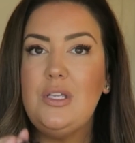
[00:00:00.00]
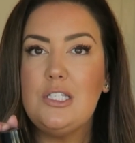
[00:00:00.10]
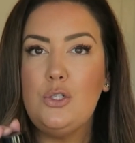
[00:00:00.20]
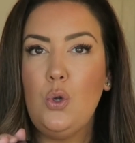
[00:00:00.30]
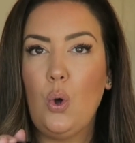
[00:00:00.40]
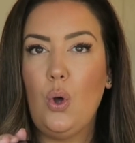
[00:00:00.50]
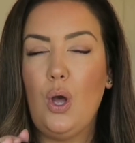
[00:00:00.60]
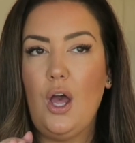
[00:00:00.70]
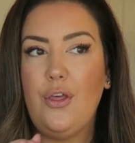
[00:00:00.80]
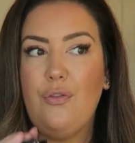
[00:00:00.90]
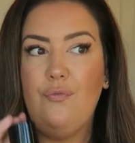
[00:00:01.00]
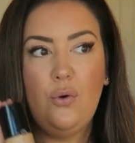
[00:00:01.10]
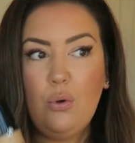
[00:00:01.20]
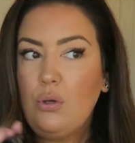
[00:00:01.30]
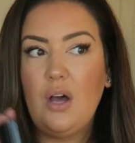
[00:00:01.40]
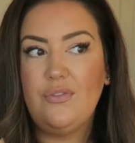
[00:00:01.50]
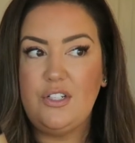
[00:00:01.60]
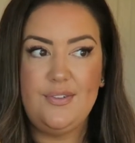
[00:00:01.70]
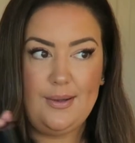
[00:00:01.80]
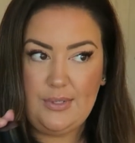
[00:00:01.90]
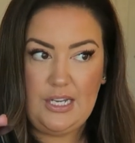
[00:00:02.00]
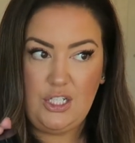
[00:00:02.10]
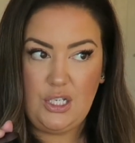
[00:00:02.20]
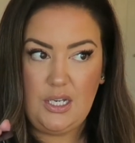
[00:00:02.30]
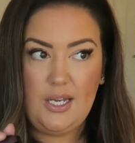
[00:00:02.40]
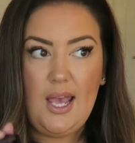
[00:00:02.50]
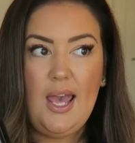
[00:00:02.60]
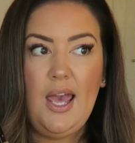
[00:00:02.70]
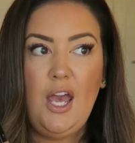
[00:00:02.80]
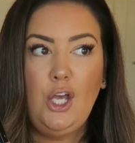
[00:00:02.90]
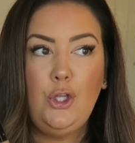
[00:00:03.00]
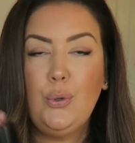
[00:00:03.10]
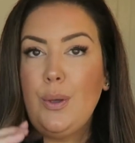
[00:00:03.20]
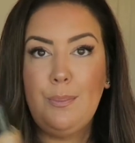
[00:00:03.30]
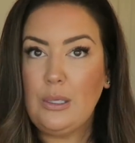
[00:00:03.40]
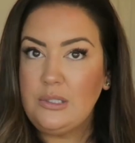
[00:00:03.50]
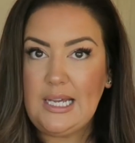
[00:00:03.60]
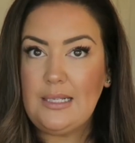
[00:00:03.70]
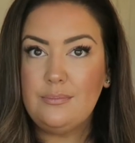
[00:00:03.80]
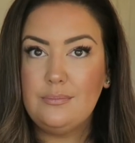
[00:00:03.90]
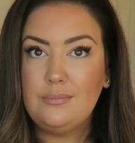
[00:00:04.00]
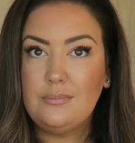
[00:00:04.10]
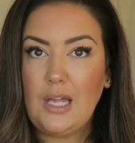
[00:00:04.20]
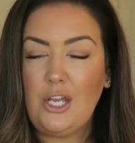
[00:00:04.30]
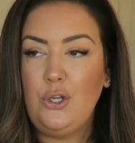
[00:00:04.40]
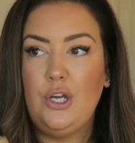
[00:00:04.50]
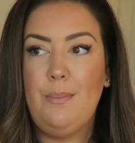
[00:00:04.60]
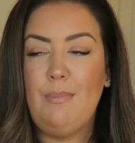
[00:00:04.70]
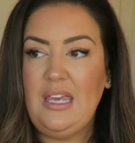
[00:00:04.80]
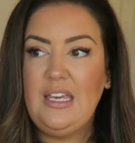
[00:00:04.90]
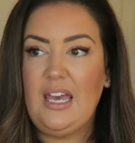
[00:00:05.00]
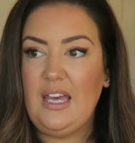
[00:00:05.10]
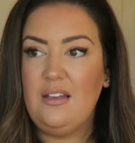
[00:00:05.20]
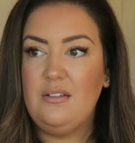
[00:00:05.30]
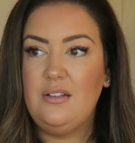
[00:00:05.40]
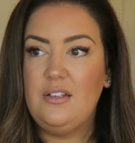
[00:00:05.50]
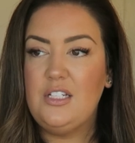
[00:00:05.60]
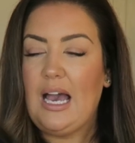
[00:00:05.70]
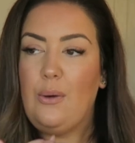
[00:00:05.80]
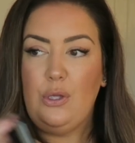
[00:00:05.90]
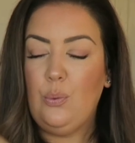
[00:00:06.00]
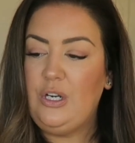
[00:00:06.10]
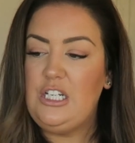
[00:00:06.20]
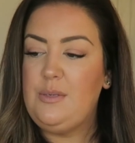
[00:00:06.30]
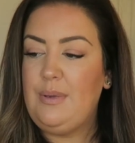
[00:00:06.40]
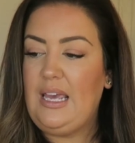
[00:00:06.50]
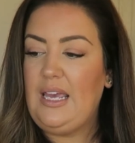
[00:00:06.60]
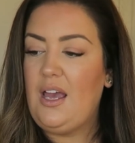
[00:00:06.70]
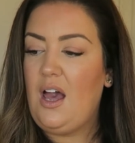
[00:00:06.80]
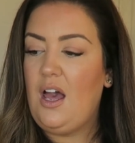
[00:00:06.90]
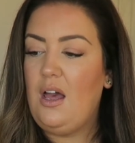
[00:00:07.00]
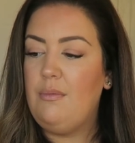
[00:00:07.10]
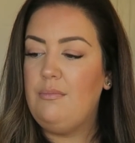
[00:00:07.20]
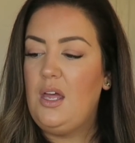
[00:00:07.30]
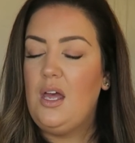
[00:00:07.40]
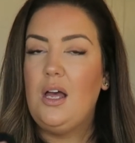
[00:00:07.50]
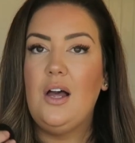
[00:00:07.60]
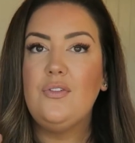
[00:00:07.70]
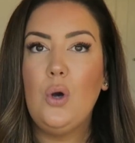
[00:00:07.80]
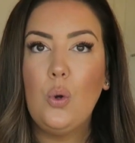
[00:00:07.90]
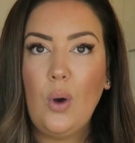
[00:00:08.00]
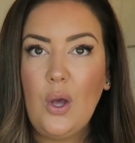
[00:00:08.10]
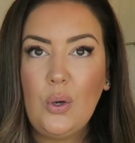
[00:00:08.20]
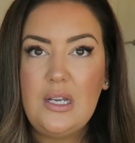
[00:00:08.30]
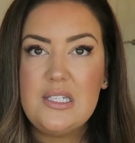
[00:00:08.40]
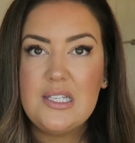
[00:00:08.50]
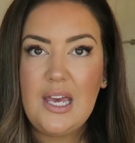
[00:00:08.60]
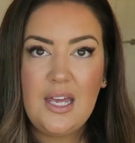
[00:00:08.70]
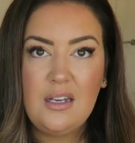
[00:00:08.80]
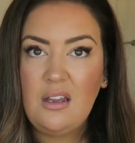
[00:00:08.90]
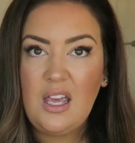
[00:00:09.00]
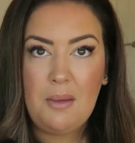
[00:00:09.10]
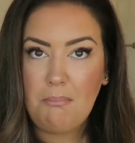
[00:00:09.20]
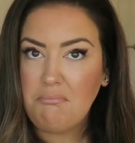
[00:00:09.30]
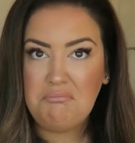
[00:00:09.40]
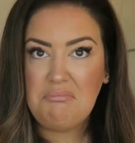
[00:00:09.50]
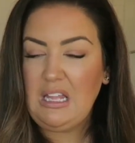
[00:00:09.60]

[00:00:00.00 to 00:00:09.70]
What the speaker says: it's not a full coverage foundation, you can build it and you can make it to how you want it to be. I've got quite oily skin. It